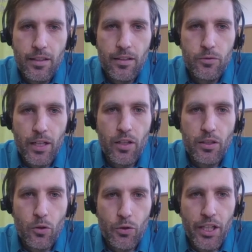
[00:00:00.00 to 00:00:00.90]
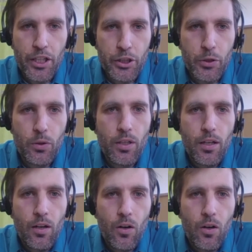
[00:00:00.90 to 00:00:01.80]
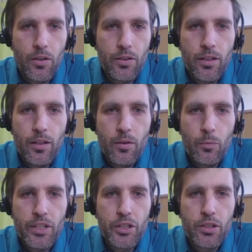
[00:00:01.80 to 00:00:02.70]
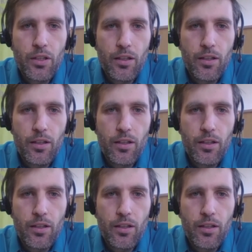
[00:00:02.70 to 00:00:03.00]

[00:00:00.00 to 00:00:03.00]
a regulatory issue on which